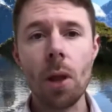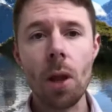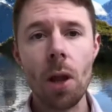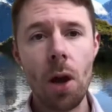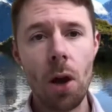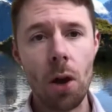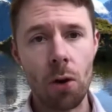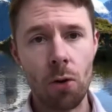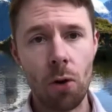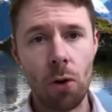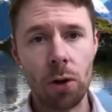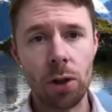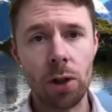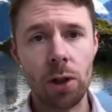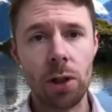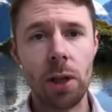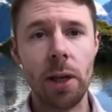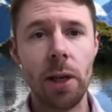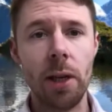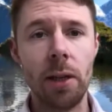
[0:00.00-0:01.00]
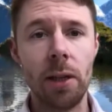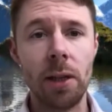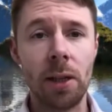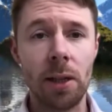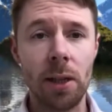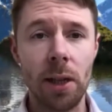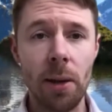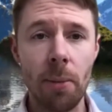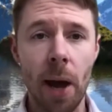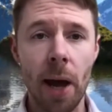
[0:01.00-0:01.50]
across the
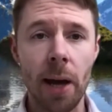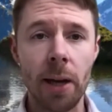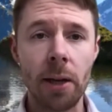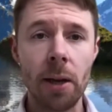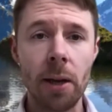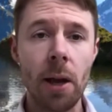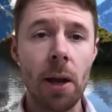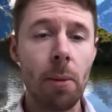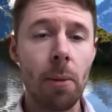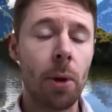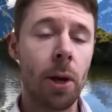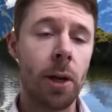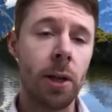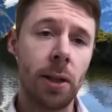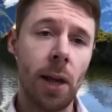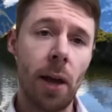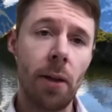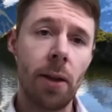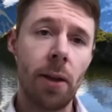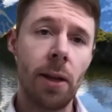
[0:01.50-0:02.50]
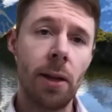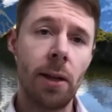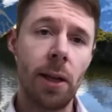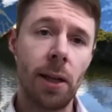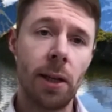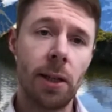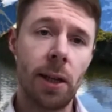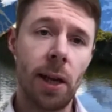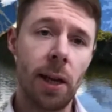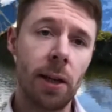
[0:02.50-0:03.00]
seabed? Because that then
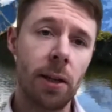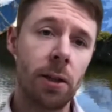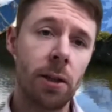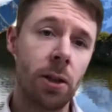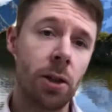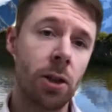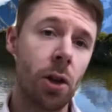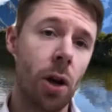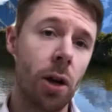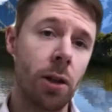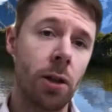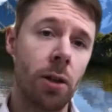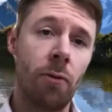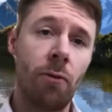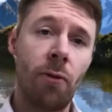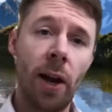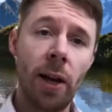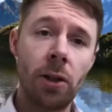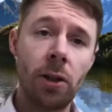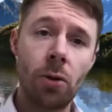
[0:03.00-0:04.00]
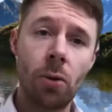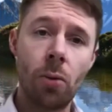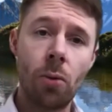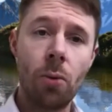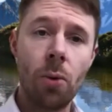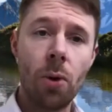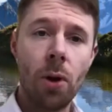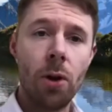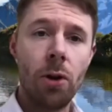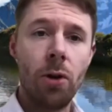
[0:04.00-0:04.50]
dictates the size of the vessel
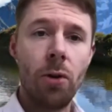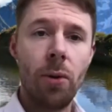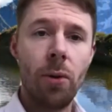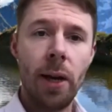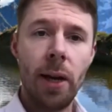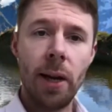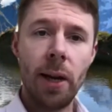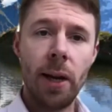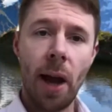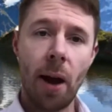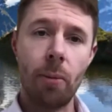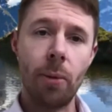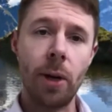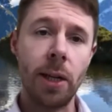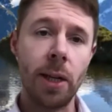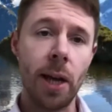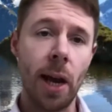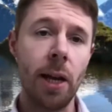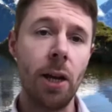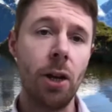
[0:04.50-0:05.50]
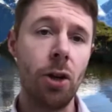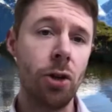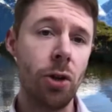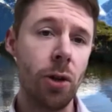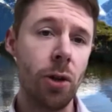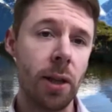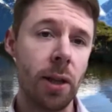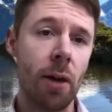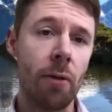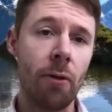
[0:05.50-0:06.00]
you need, how many days you
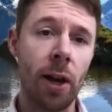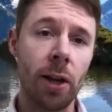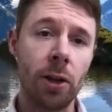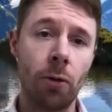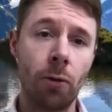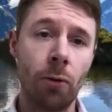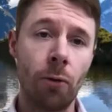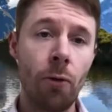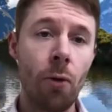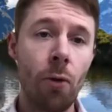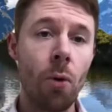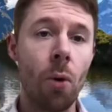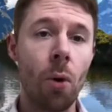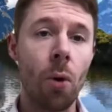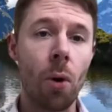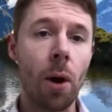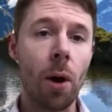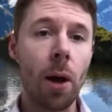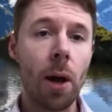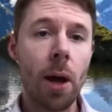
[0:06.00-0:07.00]
need that vessel for.